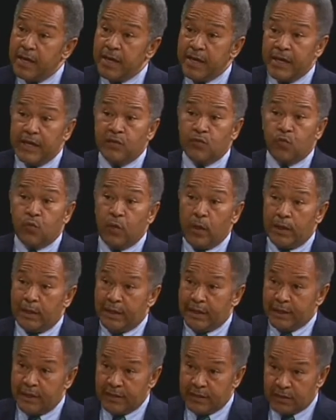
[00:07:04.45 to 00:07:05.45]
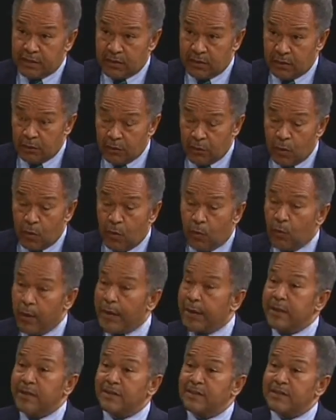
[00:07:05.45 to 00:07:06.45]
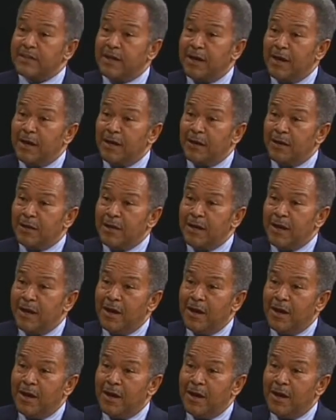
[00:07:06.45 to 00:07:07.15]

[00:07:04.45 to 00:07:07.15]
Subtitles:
His willingness to reconcile